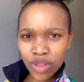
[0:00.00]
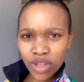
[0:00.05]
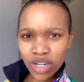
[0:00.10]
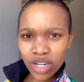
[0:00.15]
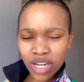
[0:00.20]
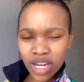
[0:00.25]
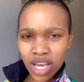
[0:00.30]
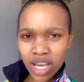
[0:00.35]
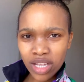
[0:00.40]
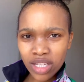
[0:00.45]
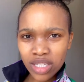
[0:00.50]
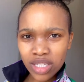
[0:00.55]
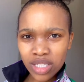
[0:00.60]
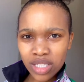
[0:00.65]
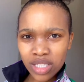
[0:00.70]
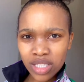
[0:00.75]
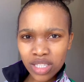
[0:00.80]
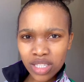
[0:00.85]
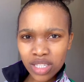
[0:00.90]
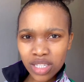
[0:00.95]
the
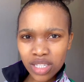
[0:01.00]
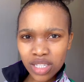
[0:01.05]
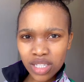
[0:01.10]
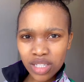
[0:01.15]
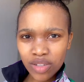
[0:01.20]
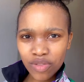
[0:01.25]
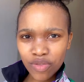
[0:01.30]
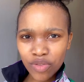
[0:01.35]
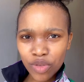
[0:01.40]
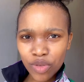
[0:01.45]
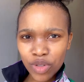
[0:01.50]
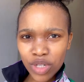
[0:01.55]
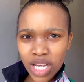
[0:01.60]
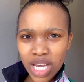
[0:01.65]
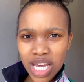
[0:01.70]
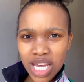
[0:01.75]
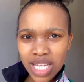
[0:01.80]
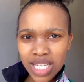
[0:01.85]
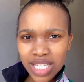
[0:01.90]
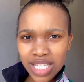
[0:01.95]
next few
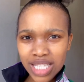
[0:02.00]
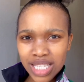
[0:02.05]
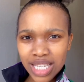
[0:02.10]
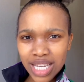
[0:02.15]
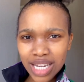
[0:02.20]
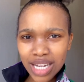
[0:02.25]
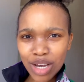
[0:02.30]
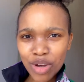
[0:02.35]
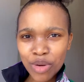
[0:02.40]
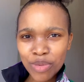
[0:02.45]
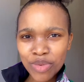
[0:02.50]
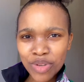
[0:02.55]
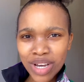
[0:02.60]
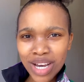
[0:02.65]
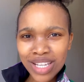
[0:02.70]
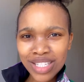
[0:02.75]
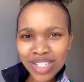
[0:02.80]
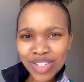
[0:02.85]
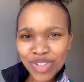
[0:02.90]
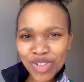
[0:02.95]
days and I hope you
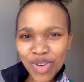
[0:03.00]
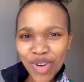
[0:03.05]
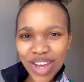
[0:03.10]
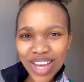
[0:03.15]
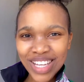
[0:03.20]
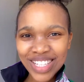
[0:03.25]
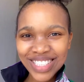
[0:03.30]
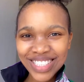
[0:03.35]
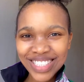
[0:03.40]
guys enjoy.